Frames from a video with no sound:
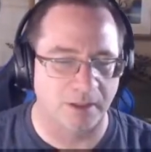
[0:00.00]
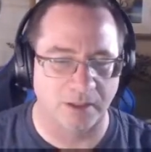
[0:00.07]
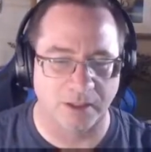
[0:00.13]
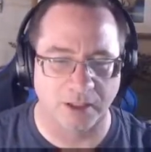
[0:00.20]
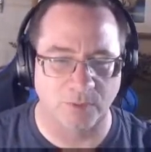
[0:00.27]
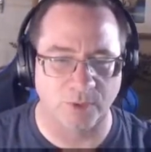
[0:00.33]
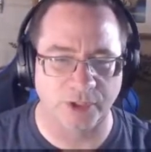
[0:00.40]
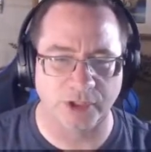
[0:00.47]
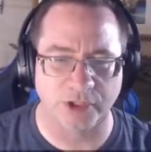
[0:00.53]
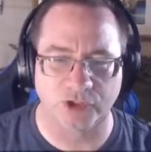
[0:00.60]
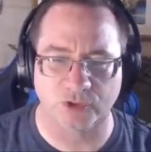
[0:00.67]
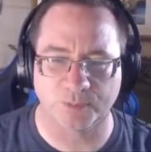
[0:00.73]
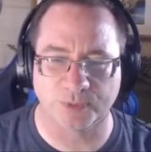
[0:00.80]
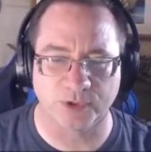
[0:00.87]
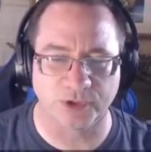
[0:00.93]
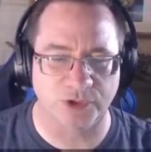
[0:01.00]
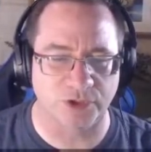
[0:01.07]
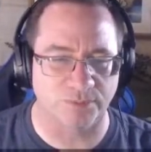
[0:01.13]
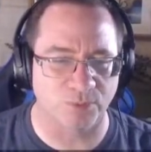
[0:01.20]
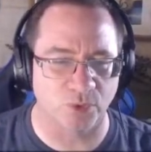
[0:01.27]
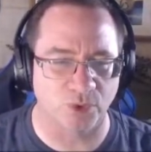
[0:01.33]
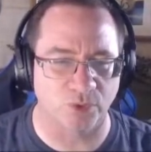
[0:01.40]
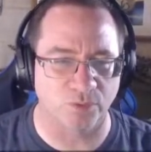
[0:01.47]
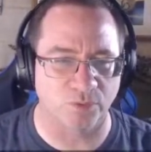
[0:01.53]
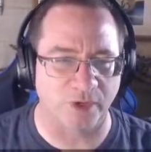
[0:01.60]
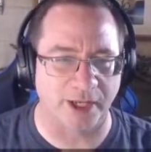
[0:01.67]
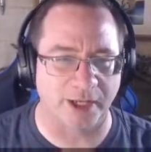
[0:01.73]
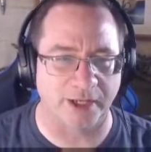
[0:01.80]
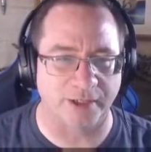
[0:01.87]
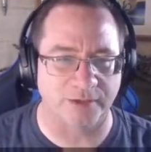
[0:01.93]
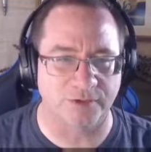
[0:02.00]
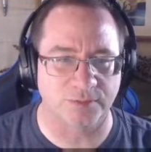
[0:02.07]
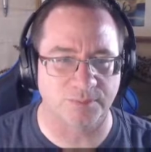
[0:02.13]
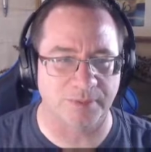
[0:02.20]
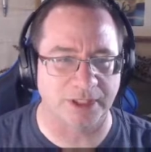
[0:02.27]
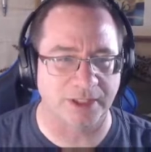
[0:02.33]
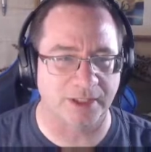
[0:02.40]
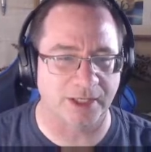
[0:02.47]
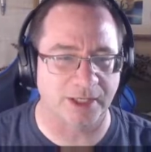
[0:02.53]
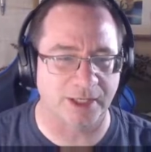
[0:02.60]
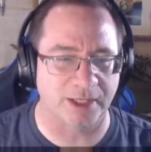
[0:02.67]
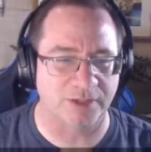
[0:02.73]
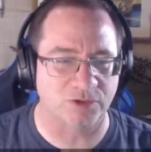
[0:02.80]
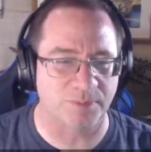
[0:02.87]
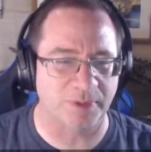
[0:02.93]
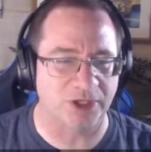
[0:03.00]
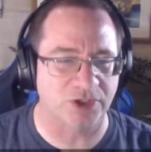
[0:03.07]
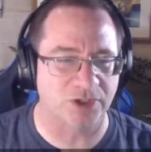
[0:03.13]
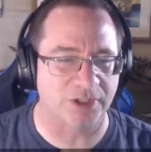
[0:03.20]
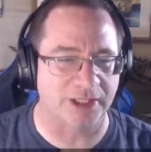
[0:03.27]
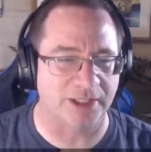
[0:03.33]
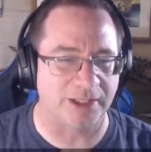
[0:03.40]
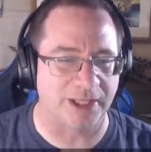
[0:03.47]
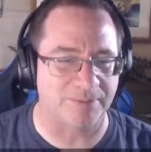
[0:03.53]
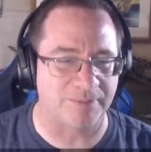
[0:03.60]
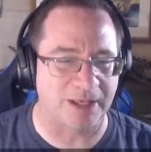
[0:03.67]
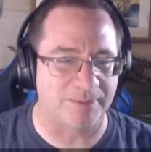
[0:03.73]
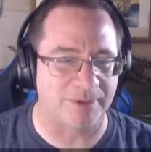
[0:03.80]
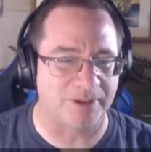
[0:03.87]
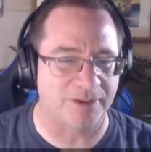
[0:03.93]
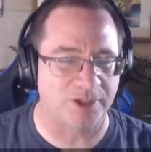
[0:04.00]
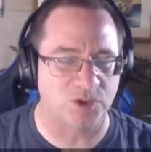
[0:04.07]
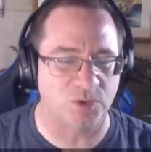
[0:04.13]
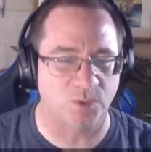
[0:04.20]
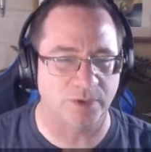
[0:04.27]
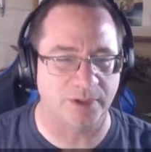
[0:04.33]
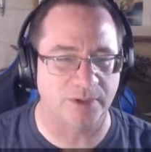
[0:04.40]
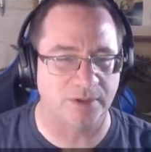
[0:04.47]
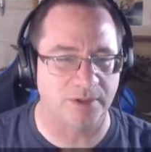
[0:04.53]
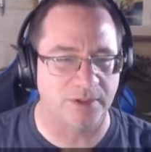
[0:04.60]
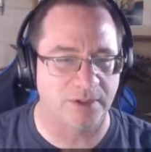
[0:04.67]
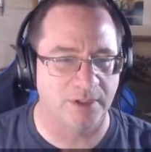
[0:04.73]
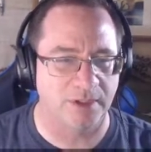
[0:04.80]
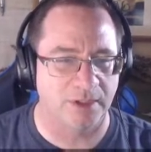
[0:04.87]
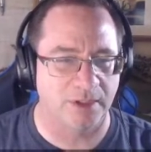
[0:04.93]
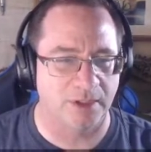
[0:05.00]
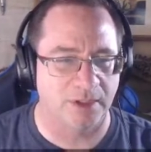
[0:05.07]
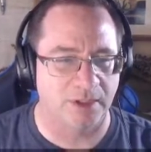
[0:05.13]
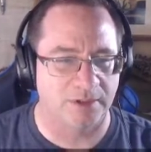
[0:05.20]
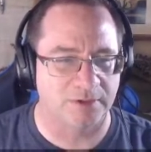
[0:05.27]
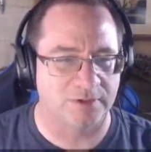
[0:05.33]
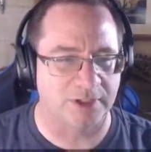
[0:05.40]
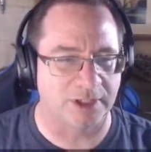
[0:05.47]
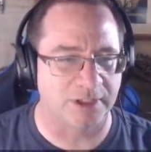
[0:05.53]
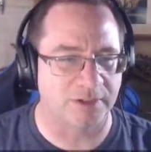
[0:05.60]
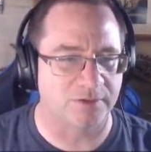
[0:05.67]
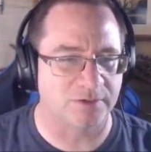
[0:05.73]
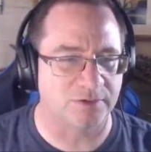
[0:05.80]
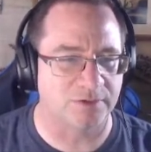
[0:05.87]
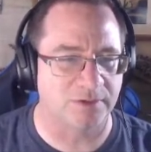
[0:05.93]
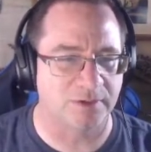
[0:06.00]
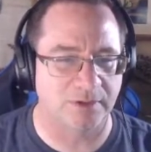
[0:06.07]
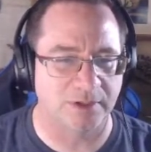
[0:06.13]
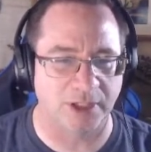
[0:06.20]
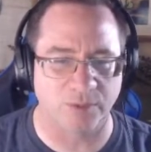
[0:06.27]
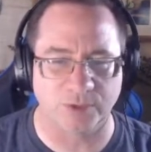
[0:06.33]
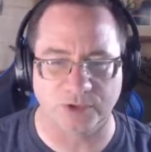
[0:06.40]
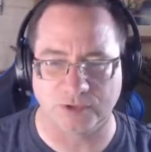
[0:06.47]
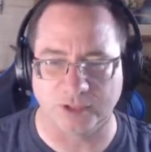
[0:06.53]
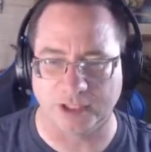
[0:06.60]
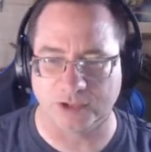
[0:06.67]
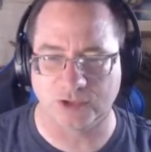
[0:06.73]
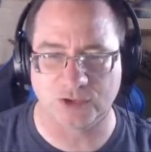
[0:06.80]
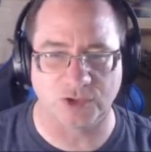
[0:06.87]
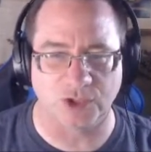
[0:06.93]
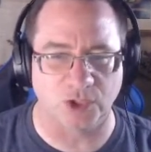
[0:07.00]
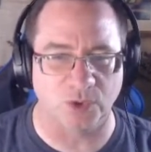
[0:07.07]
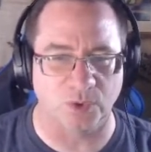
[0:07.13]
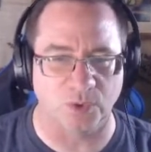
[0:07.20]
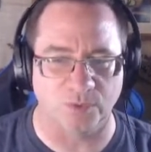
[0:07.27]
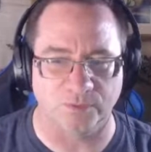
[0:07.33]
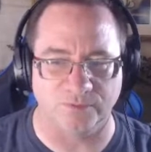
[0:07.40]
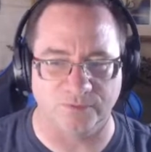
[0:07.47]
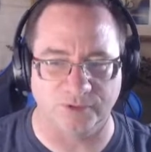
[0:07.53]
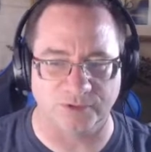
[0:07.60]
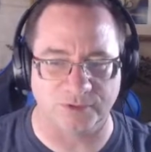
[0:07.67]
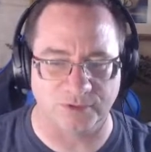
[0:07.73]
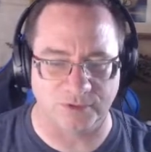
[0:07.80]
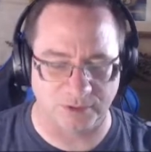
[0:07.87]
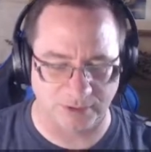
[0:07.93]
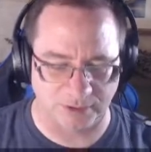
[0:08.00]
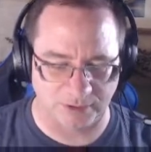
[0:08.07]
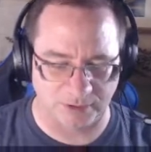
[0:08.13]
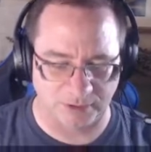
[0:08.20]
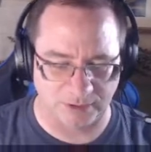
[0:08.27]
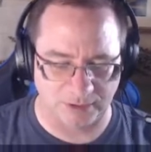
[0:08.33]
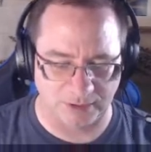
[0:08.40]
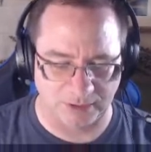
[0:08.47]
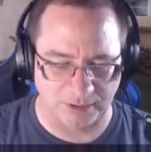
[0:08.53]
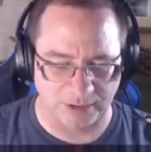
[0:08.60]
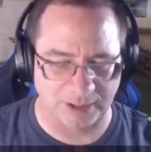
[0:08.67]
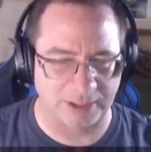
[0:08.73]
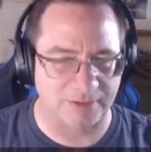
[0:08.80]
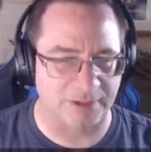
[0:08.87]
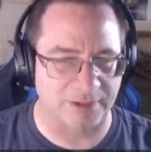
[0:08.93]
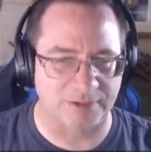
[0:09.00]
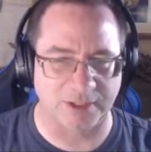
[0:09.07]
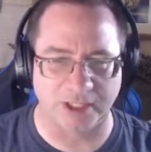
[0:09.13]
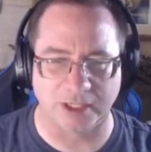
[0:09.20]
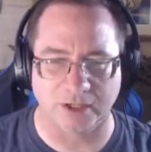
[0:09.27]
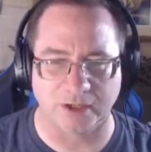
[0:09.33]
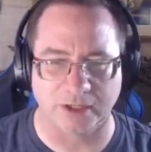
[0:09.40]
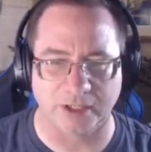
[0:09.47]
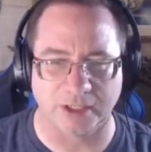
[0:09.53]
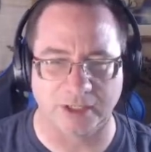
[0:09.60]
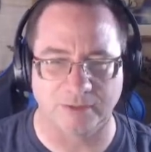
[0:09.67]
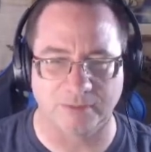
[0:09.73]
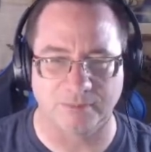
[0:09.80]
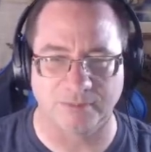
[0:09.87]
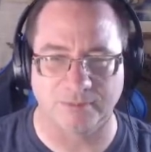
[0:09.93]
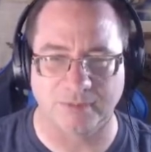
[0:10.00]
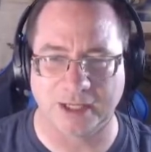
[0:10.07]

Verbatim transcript: I want to explore some more wrecks, especially like maybe this one, since there was like stoves in this area.